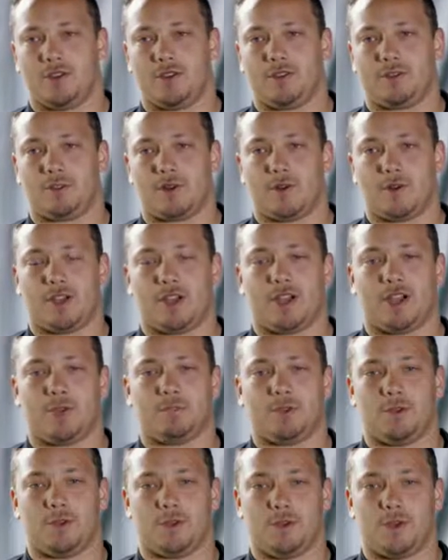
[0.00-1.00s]
growing
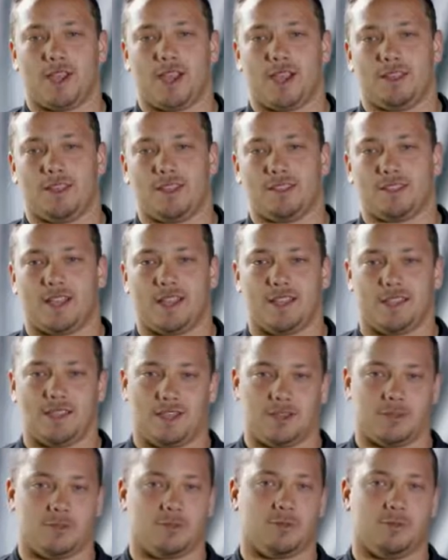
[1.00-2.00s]
up, you had that
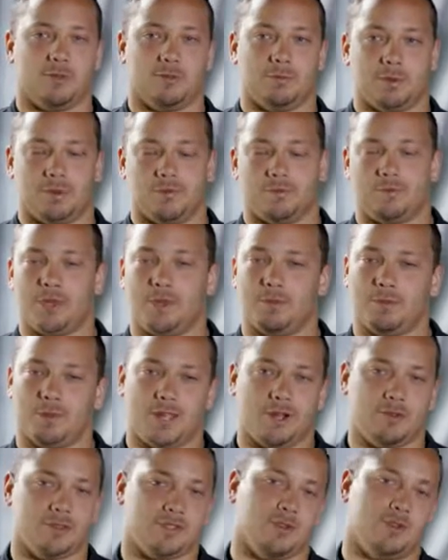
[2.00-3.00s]
tight-knit group of people
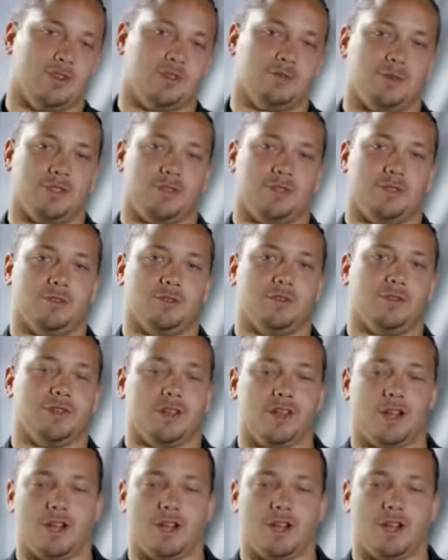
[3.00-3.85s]
that was always with you.